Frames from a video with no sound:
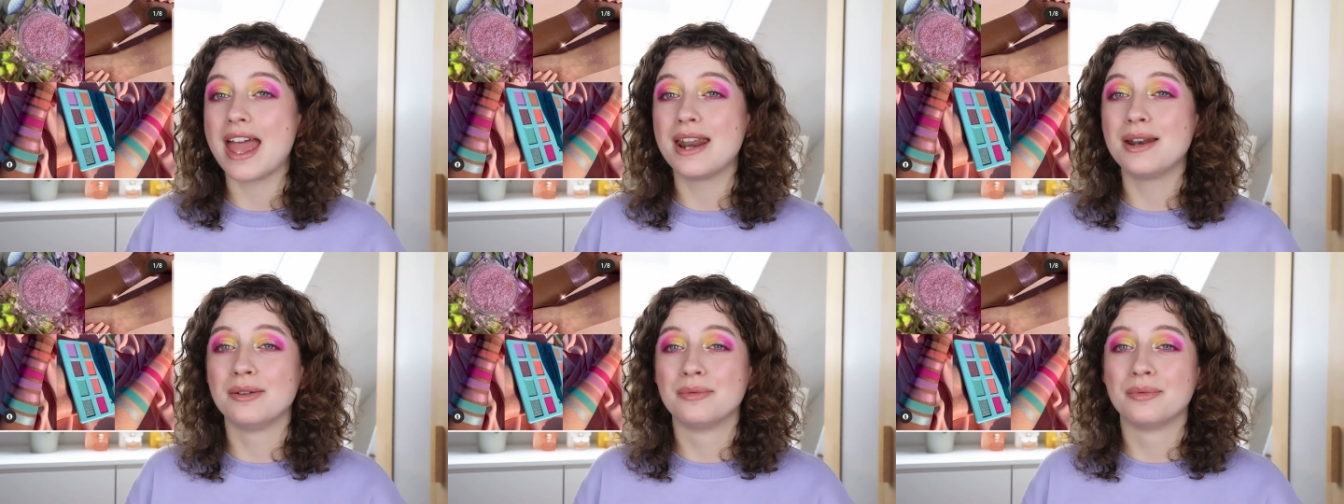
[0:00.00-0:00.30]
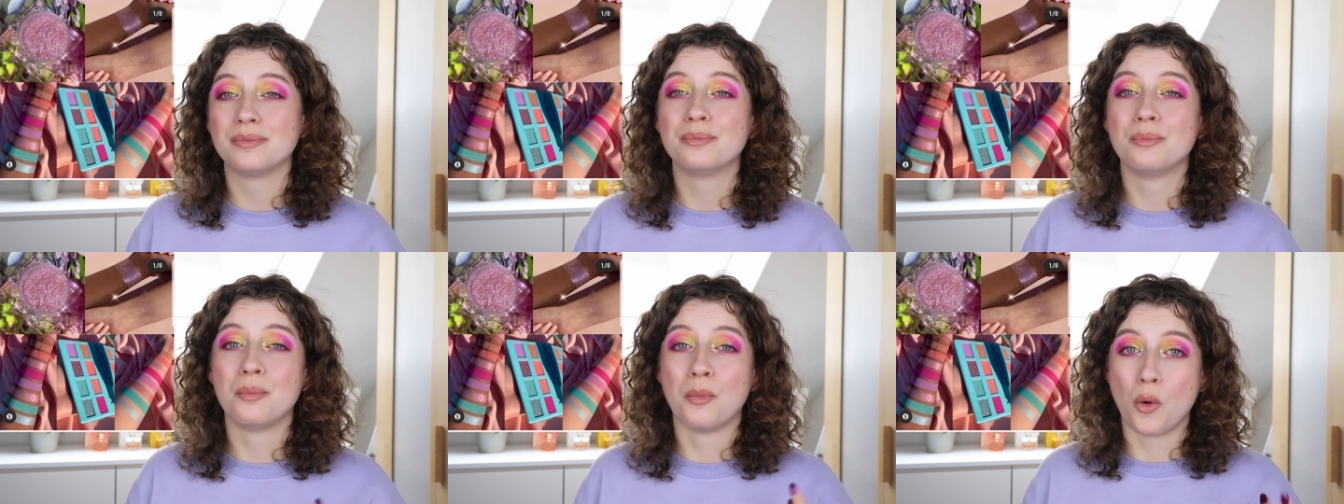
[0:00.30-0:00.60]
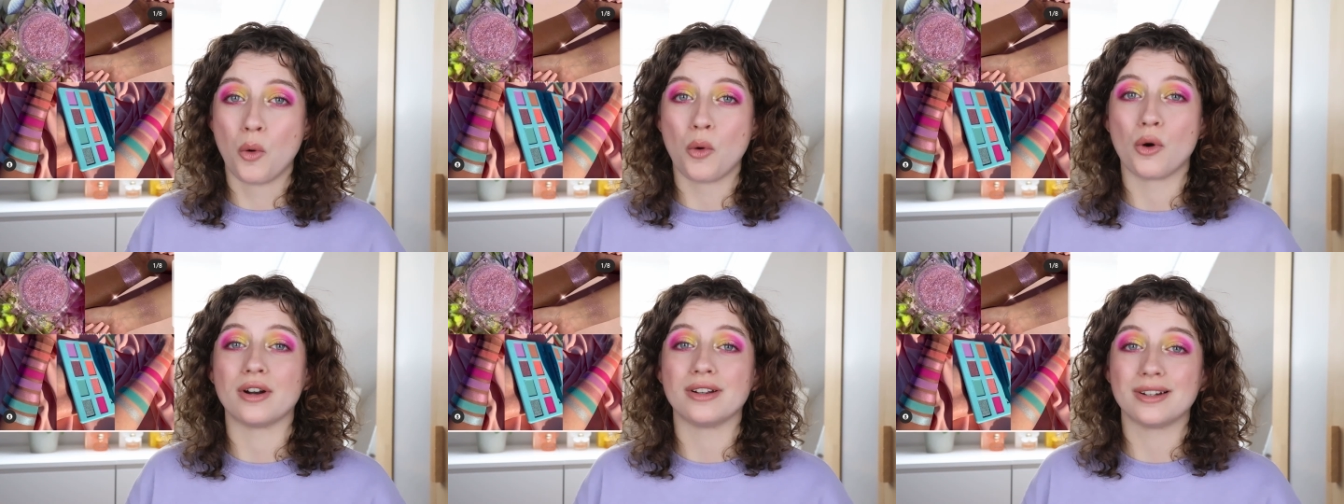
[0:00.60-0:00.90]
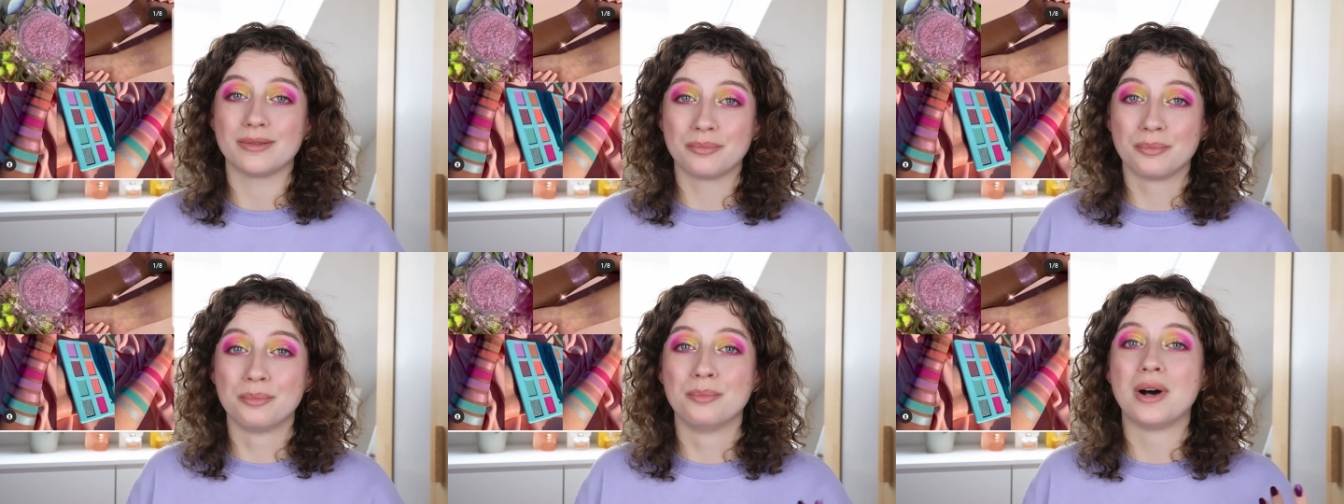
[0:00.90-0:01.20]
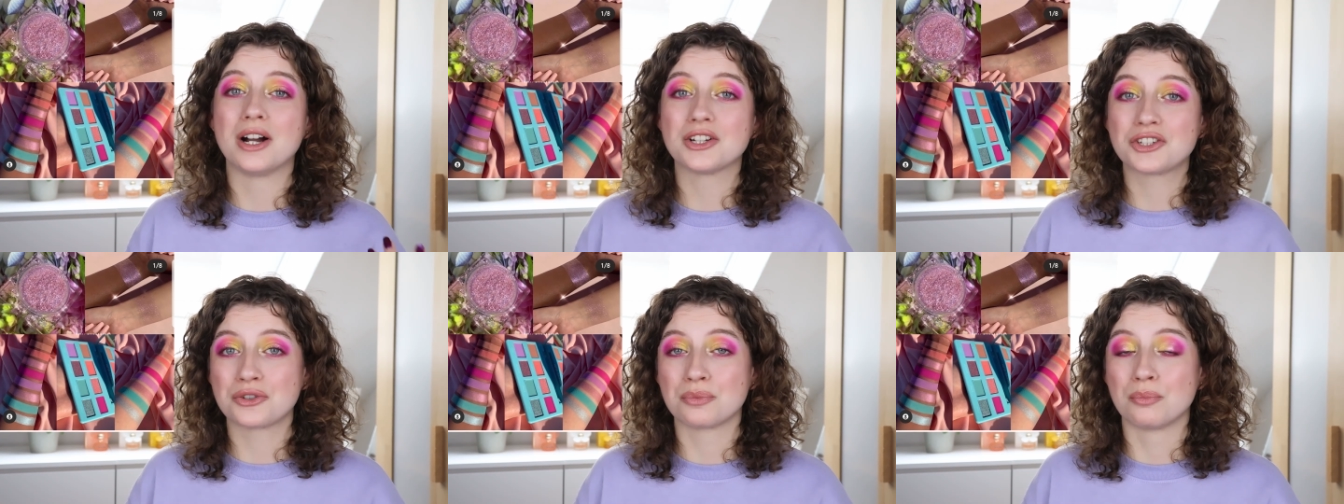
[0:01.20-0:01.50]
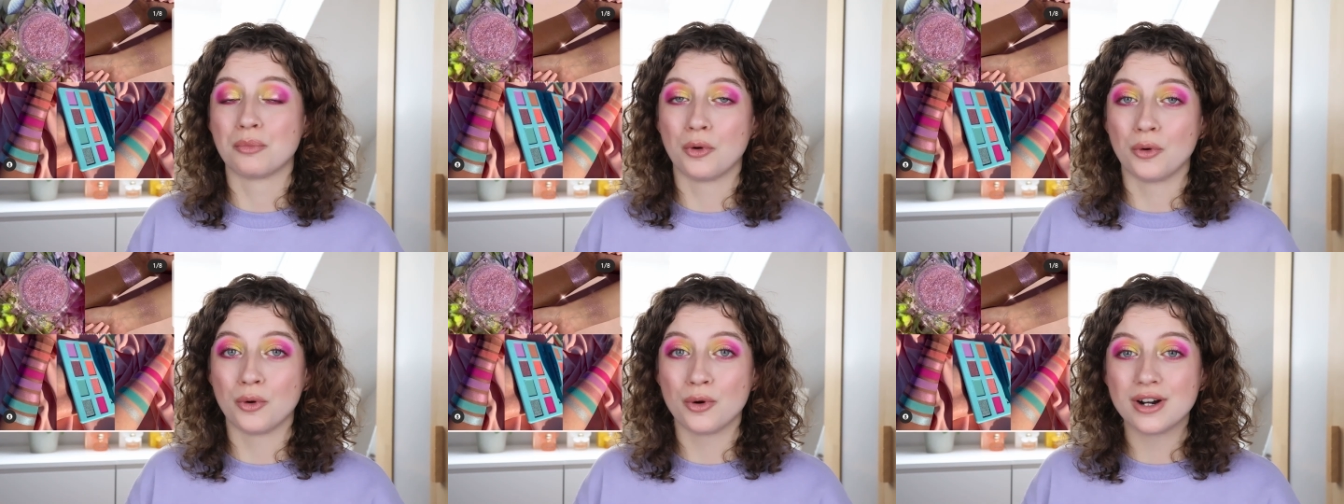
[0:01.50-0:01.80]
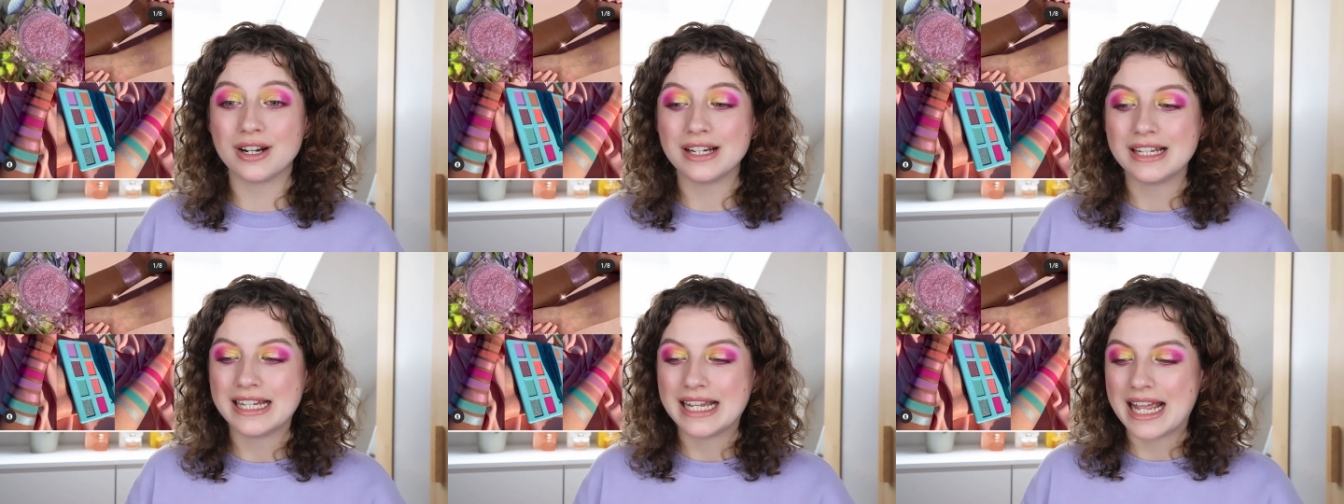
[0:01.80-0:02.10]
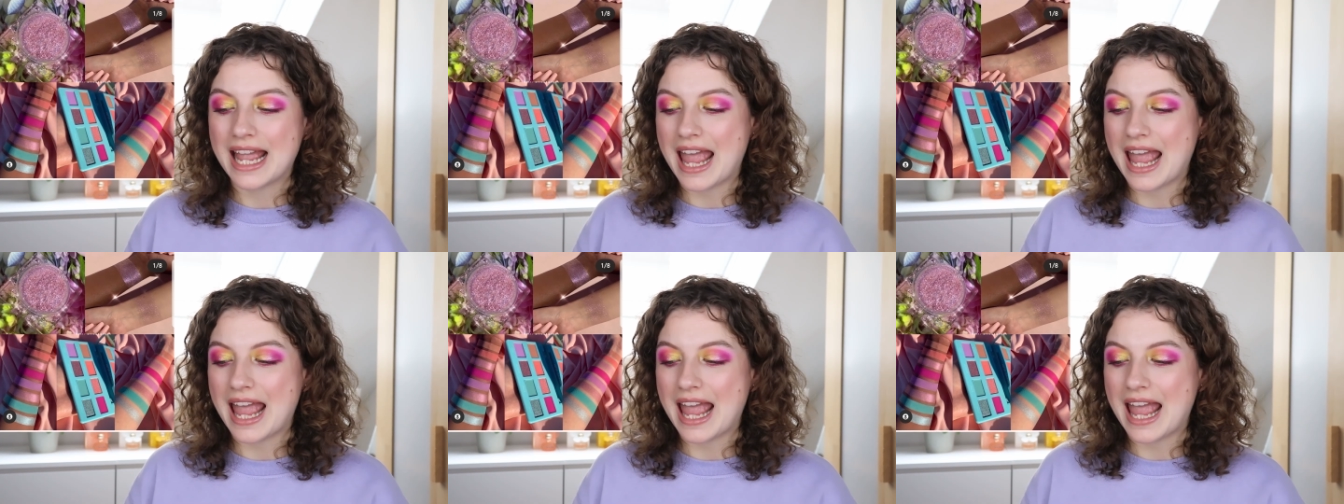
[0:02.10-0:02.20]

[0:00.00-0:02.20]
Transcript: and more, much more.